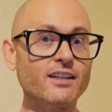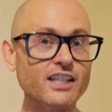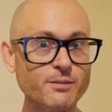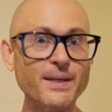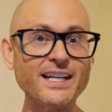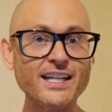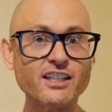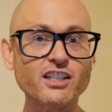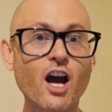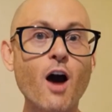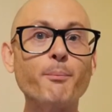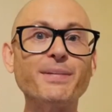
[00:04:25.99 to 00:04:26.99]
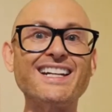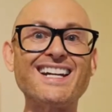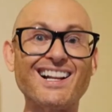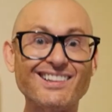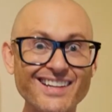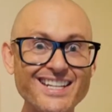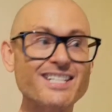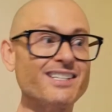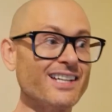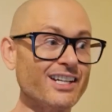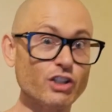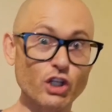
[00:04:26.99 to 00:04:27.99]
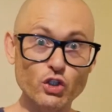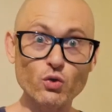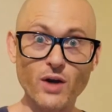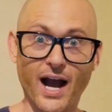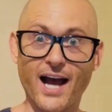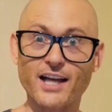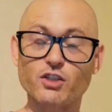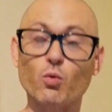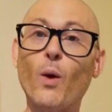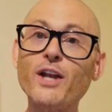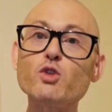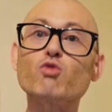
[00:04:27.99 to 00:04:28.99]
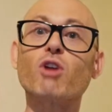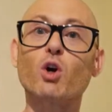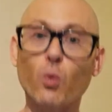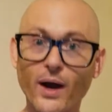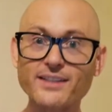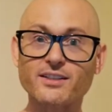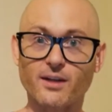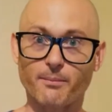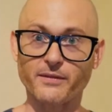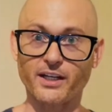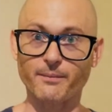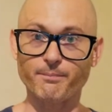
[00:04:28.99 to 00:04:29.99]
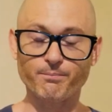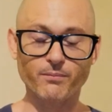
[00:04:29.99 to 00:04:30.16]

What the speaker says: the Speediance company listening to you guys when you request something?